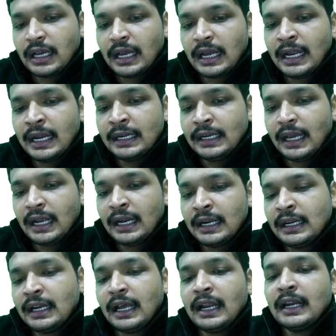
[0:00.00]

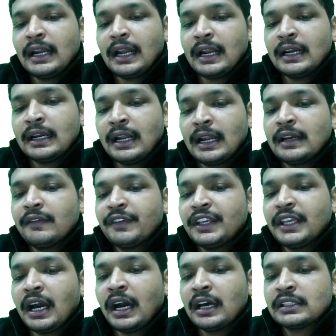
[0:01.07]
And we
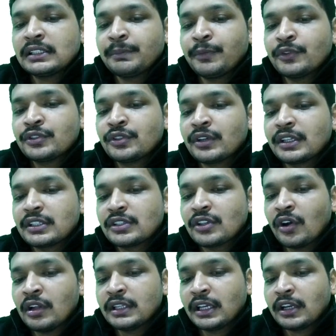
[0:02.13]
are supposed to
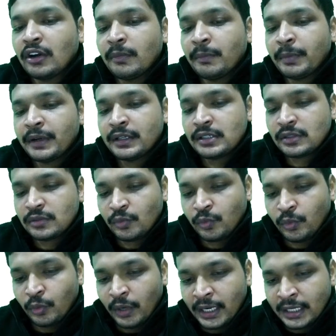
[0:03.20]
resolve the components.
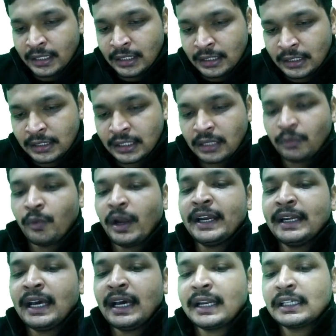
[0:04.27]
One in the y
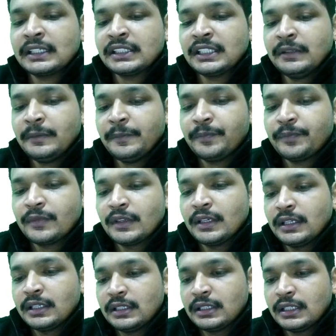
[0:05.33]
direction.
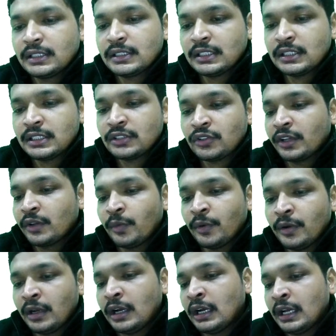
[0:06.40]
This is
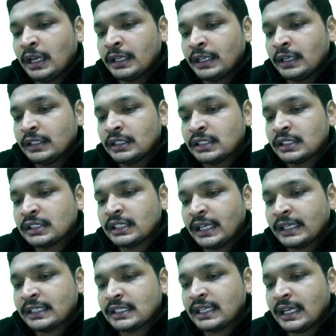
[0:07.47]
this is
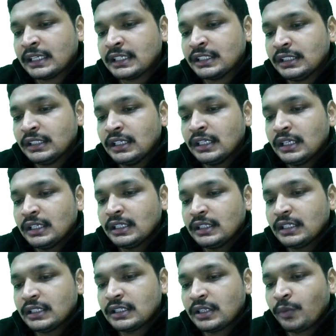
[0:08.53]
x direction.
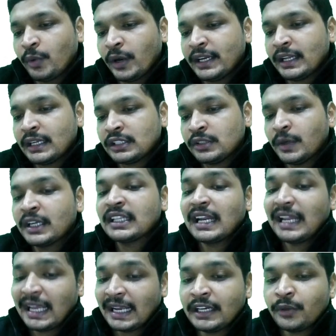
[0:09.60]
This is the y direction. One in the
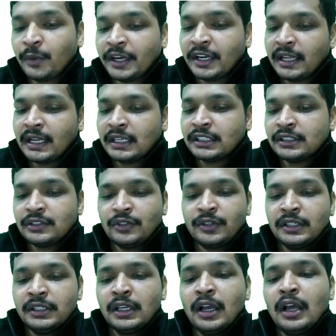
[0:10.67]
negative y direction. Sorry.
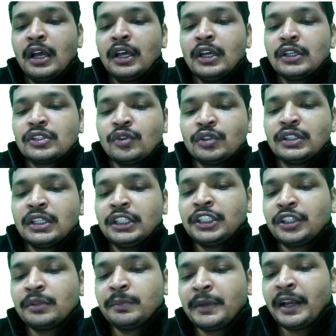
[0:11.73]
So this
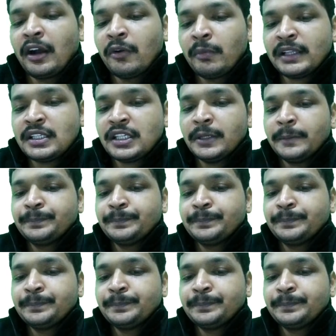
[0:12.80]
should be how much?